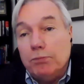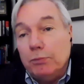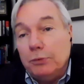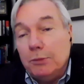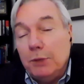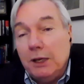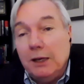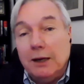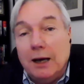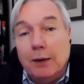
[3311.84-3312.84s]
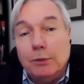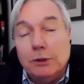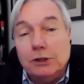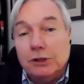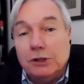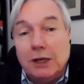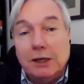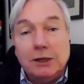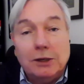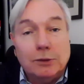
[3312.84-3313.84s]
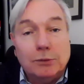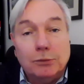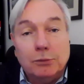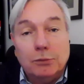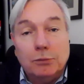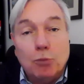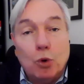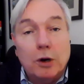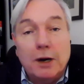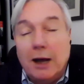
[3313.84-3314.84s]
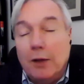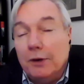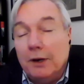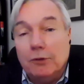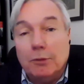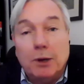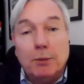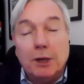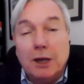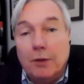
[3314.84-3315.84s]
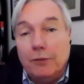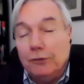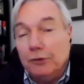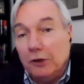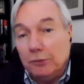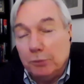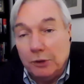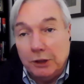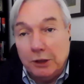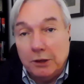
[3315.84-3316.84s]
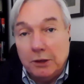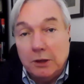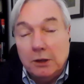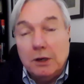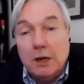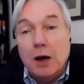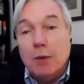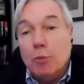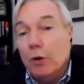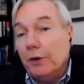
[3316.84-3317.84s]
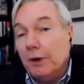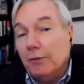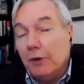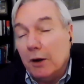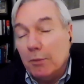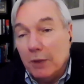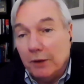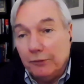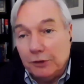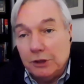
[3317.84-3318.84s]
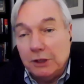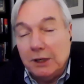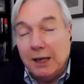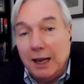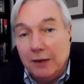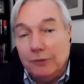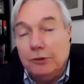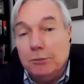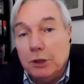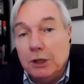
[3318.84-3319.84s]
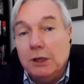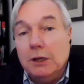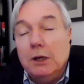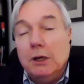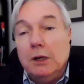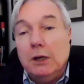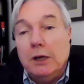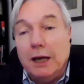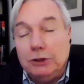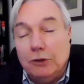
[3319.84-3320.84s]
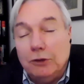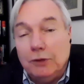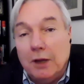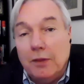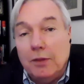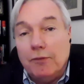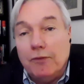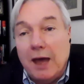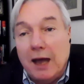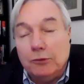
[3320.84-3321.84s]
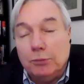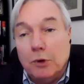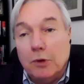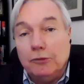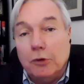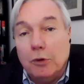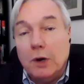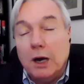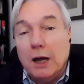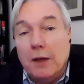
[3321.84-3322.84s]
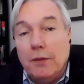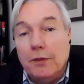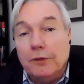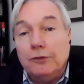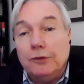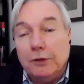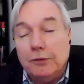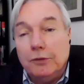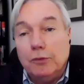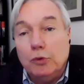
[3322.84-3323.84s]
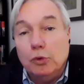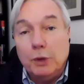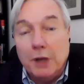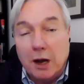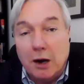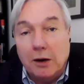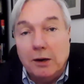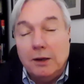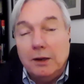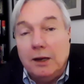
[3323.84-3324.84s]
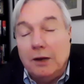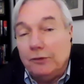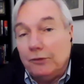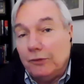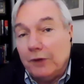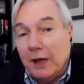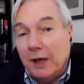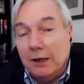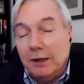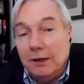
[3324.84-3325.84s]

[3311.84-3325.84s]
to me, I would just say, you know, more now than ever, public health is desperately needed. Now more than ever, our messaging has to be not just on the facts, but also on the sense of who we are as a society.